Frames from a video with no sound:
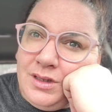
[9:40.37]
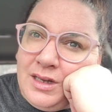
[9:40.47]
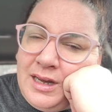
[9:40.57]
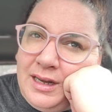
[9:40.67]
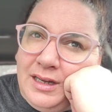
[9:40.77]

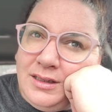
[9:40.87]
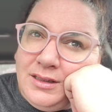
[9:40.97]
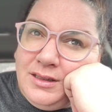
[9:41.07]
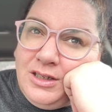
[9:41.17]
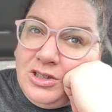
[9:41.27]
Uh,
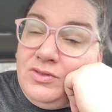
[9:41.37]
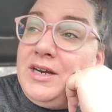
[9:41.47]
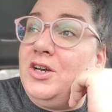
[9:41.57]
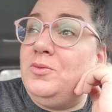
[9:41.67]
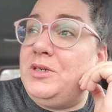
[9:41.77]
ran
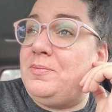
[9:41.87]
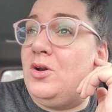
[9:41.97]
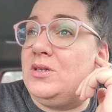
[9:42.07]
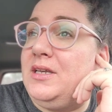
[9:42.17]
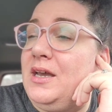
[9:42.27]
to Home Depot
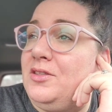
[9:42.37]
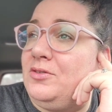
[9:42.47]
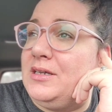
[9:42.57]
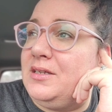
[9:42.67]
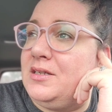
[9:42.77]
because he got the
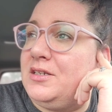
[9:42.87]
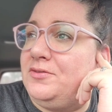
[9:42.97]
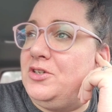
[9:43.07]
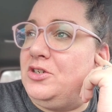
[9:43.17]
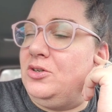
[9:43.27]
rest of the
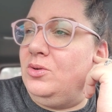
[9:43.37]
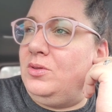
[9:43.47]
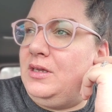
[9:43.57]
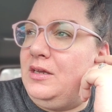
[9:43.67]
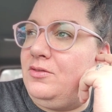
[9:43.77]
stuff to do
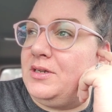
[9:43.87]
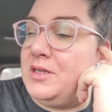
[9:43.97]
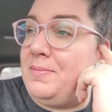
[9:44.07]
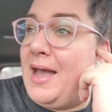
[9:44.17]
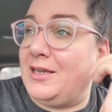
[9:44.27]
the rest
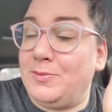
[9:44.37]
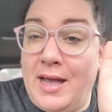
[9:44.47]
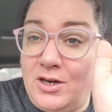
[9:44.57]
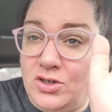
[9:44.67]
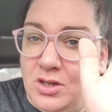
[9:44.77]
of the backsplash